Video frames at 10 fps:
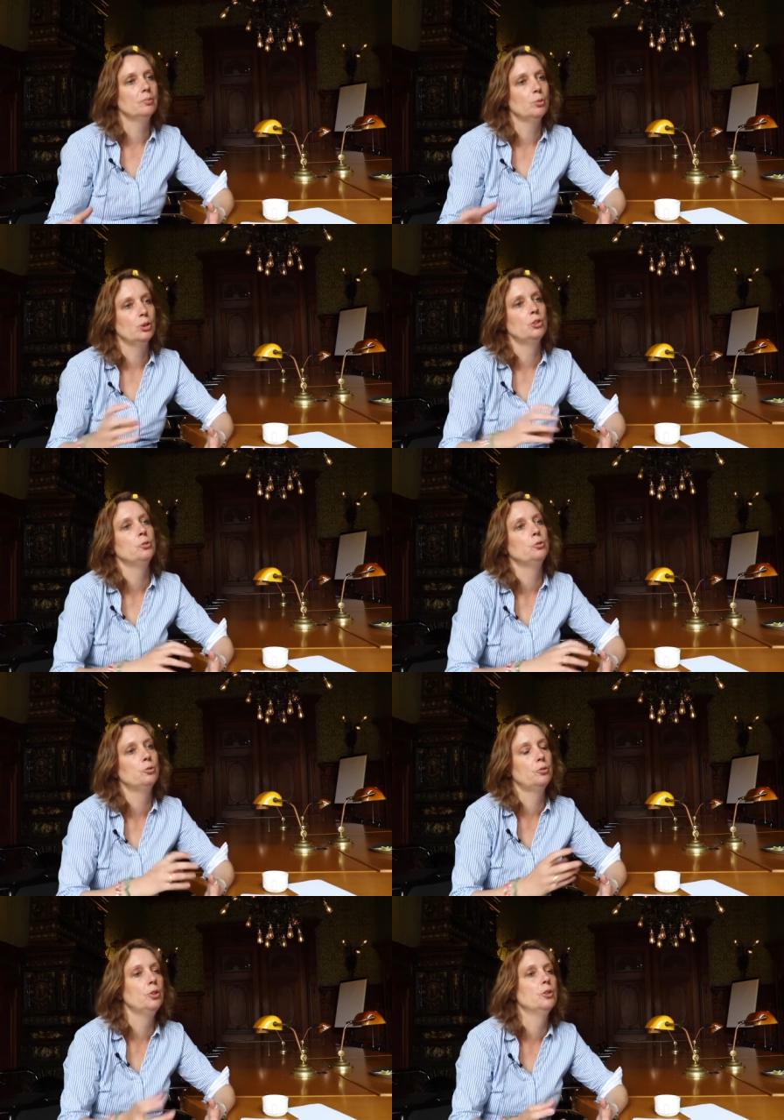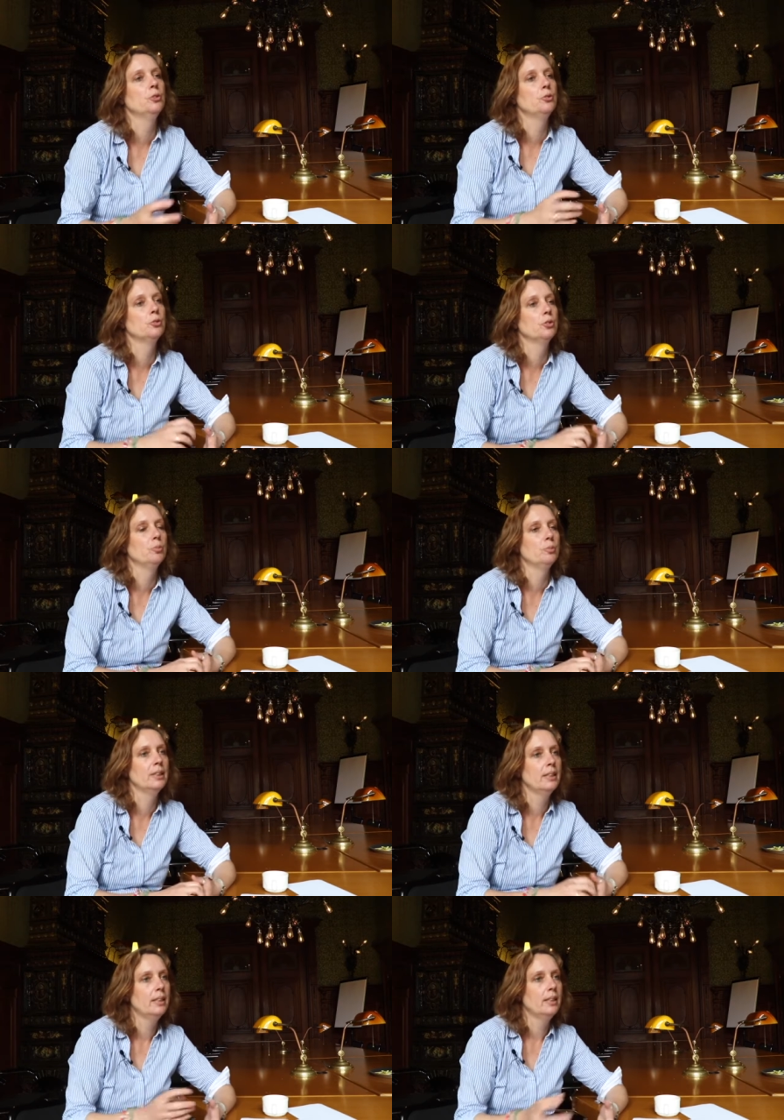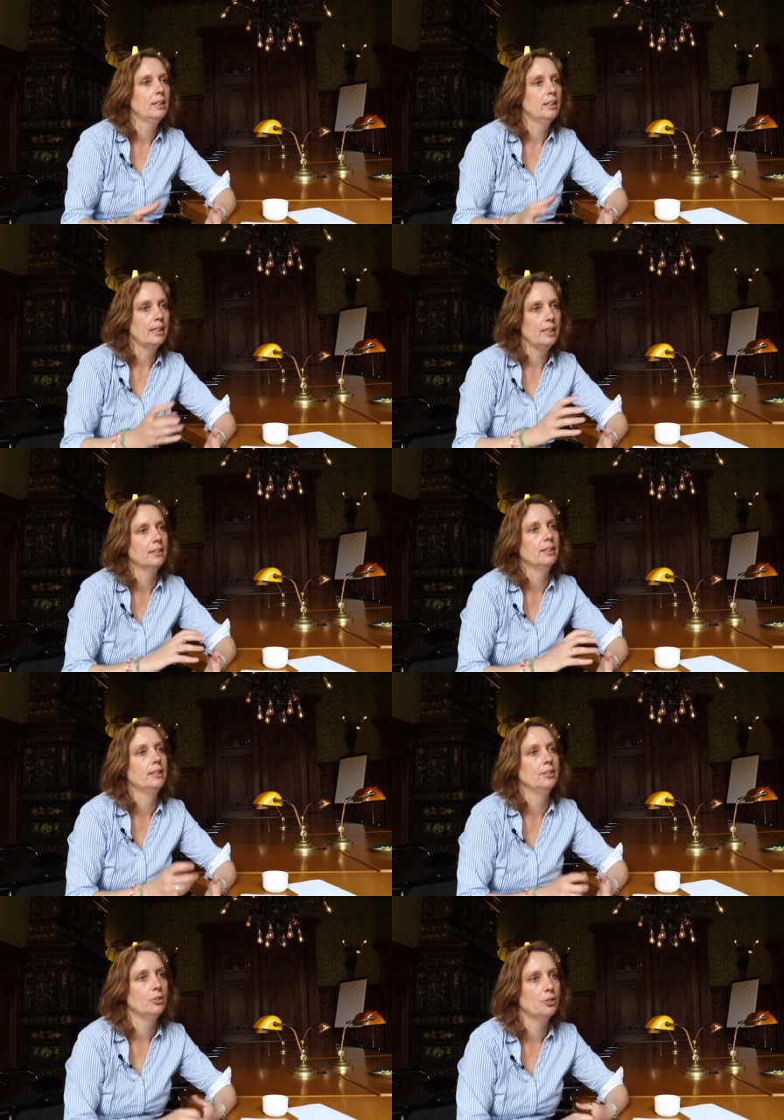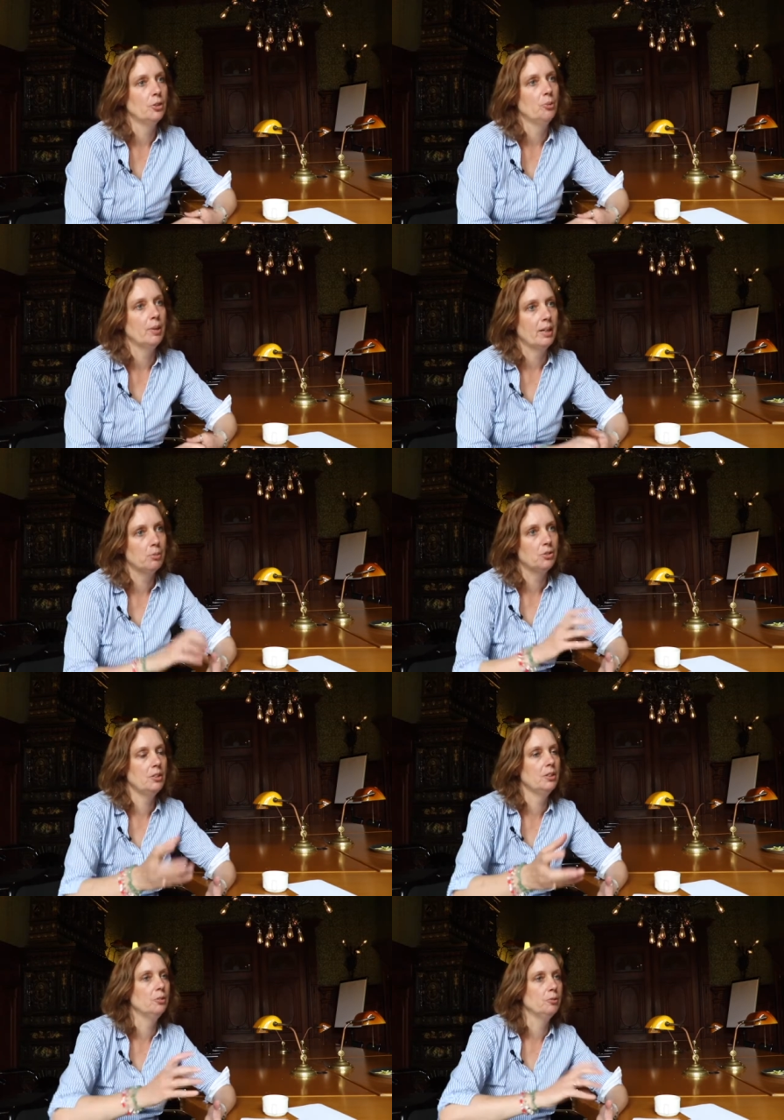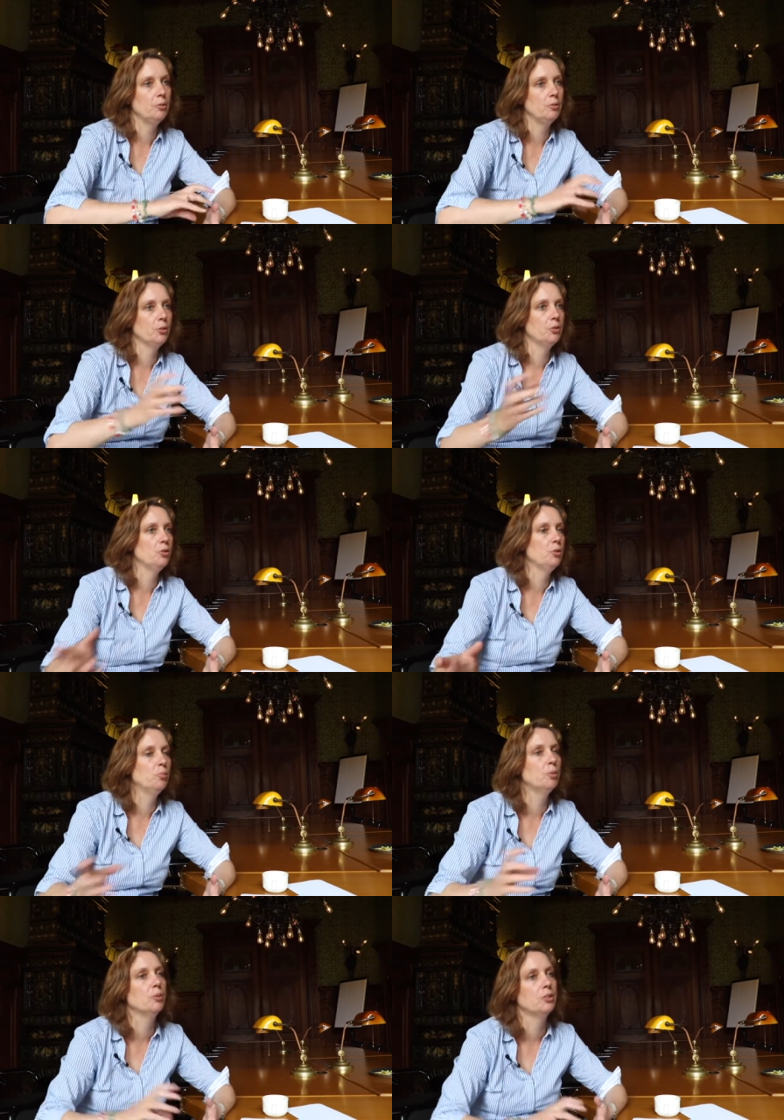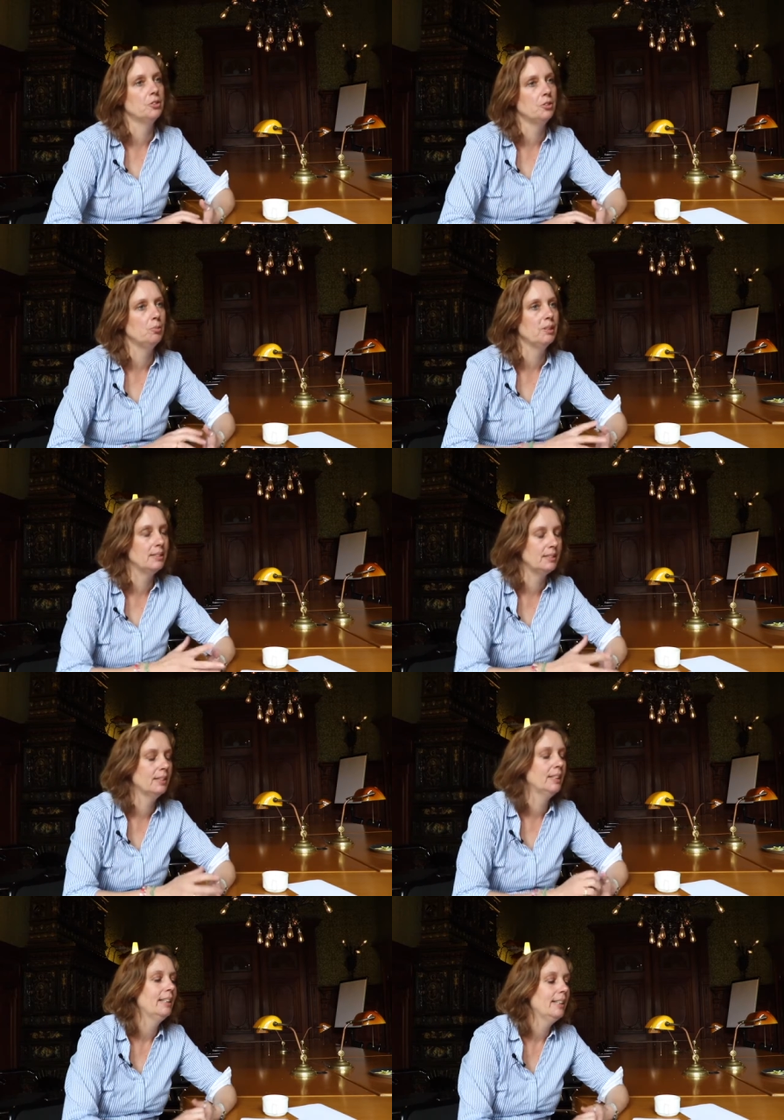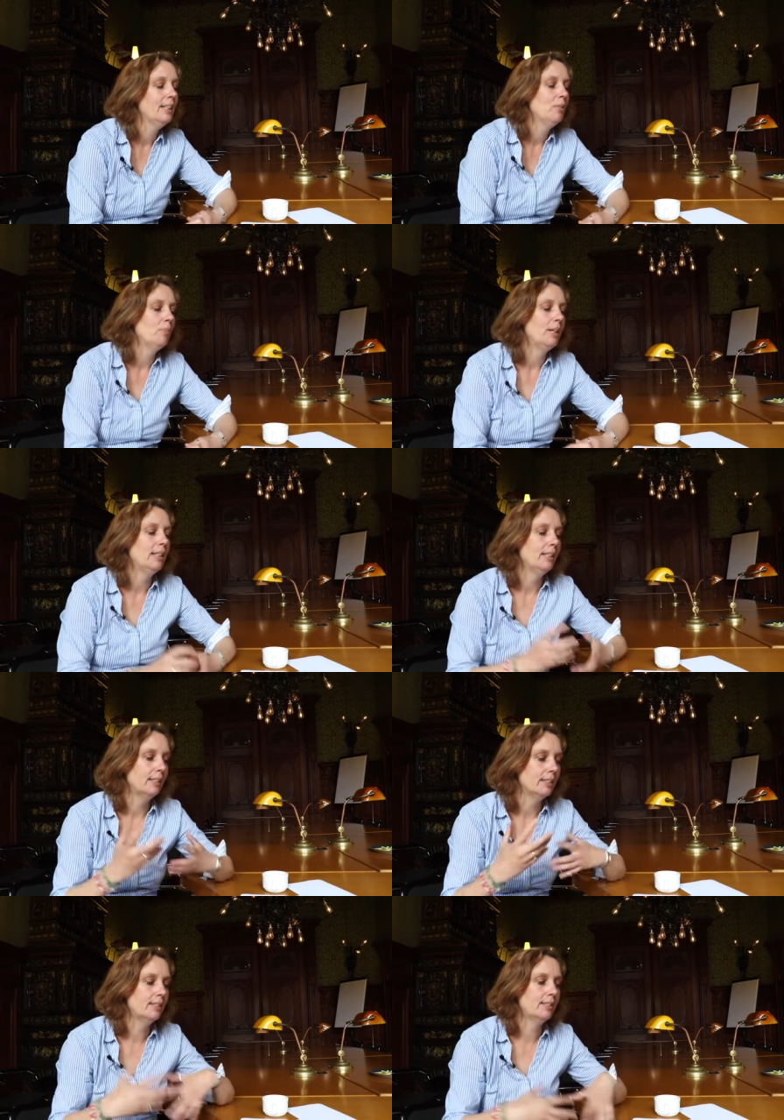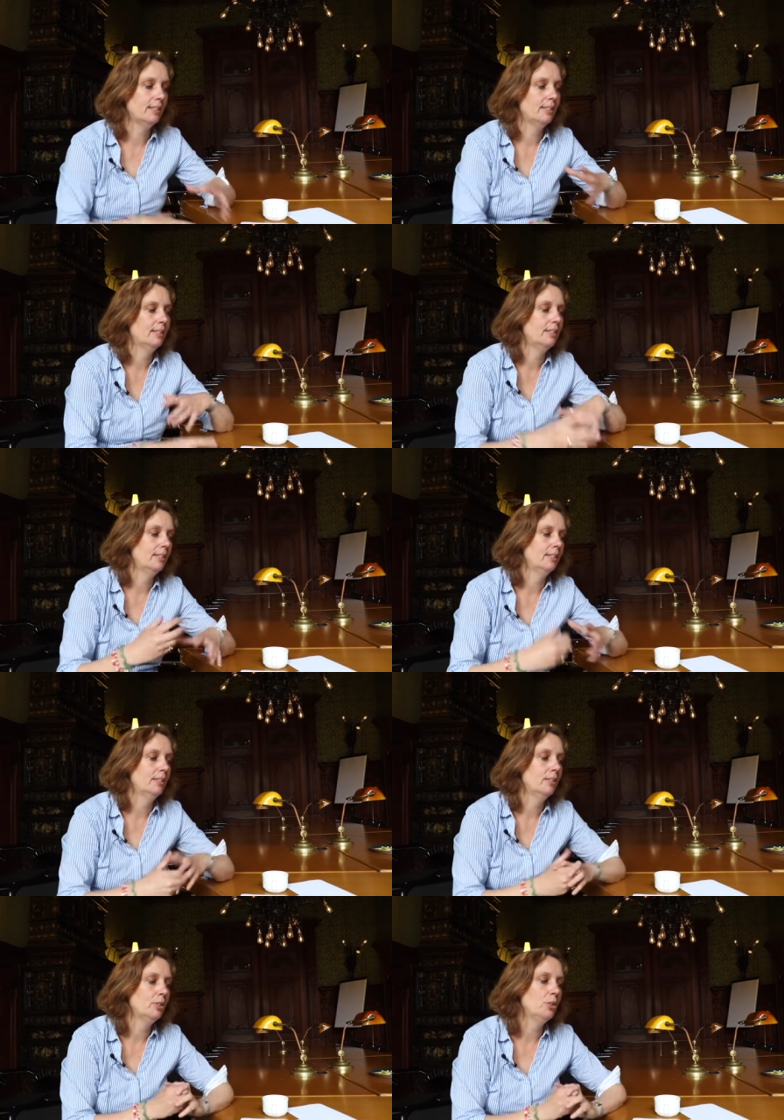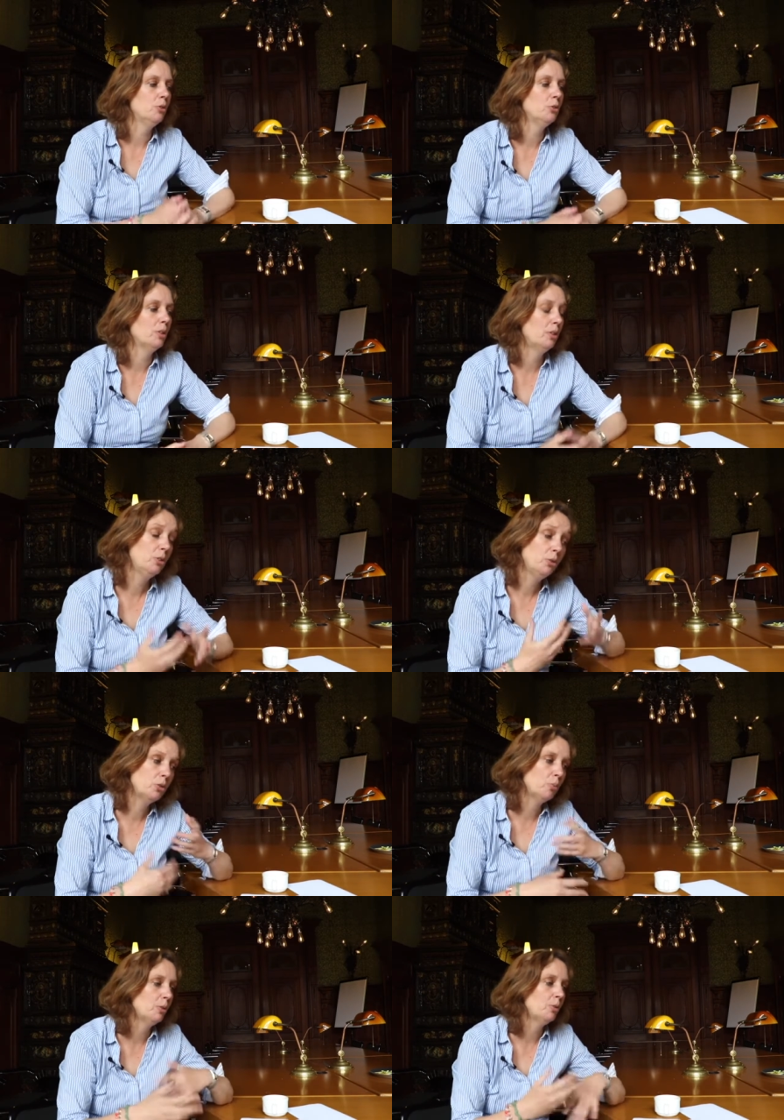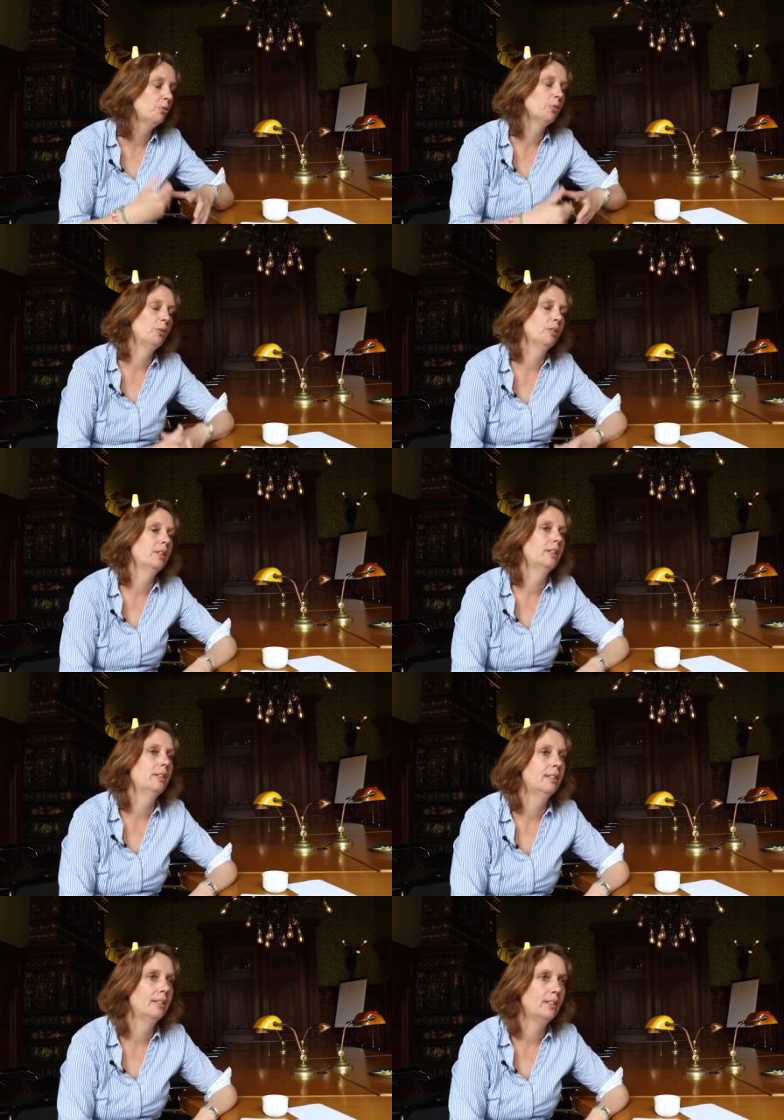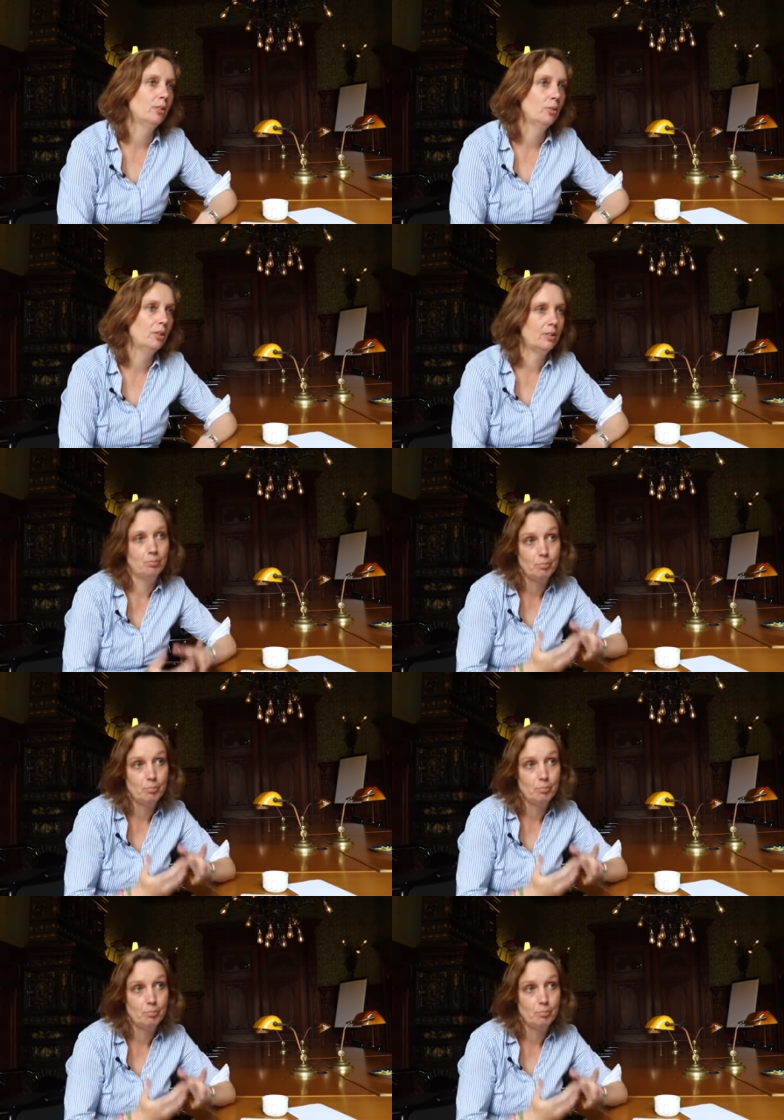what you've learned from EHRI. So perhaps still refer to the portal, but making it uh, use, uh, usable for uh, a